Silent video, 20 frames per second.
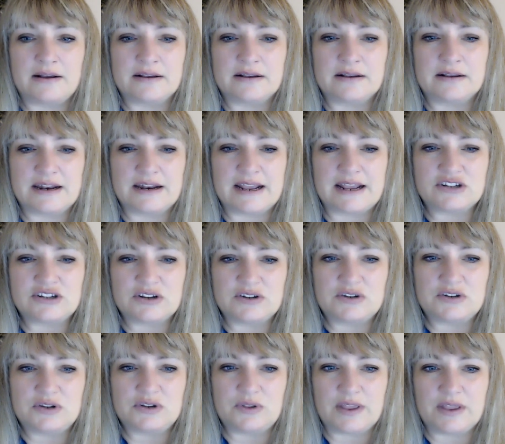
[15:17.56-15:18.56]
connection
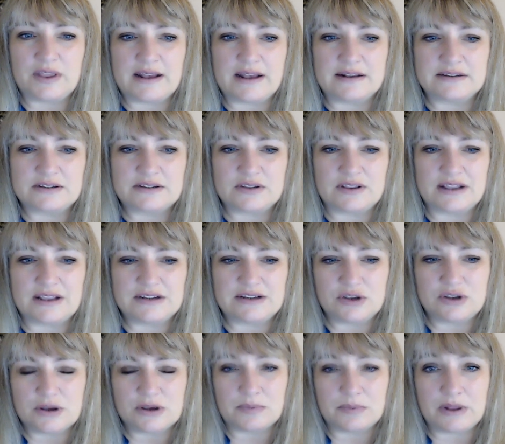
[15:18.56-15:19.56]
to that so that
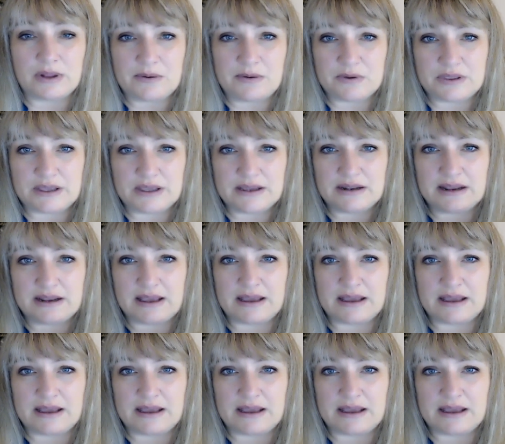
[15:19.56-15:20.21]
you can play with it